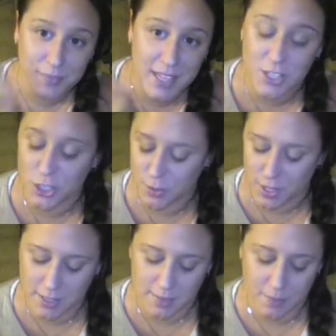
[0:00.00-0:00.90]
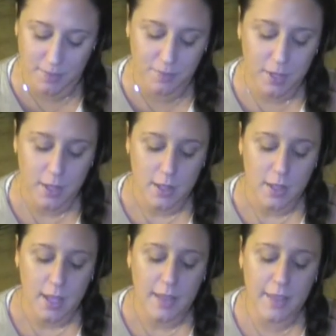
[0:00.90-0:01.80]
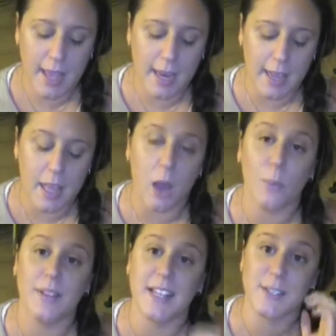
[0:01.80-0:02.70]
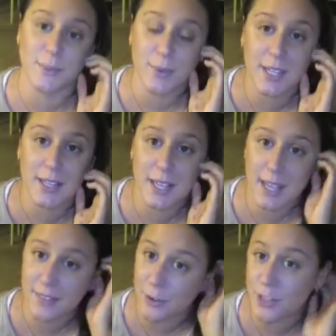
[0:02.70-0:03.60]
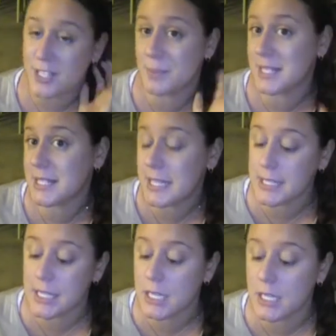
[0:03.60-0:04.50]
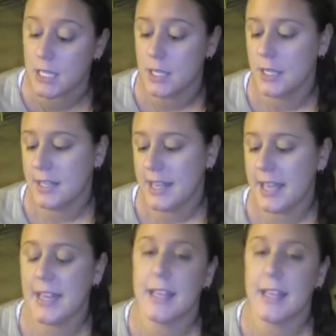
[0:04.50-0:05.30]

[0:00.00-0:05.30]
He's chewing on something. And then I got one that's really in the Christmas season. It